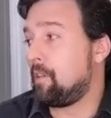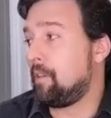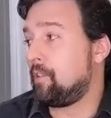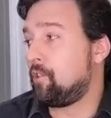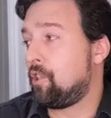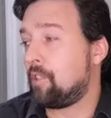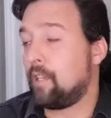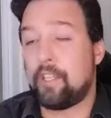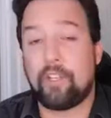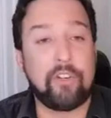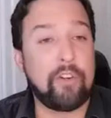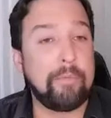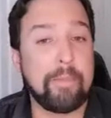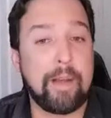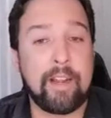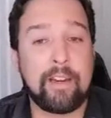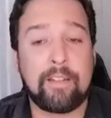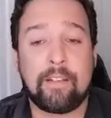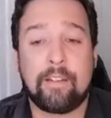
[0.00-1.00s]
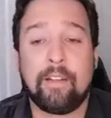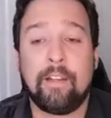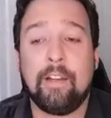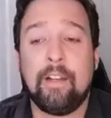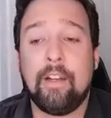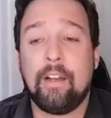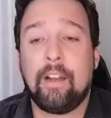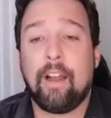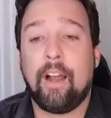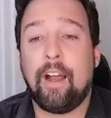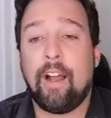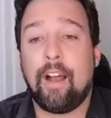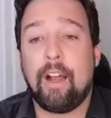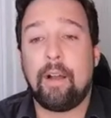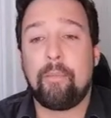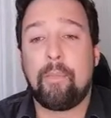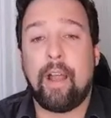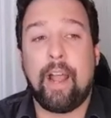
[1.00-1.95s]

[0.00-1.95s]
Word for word: just like you might. Um,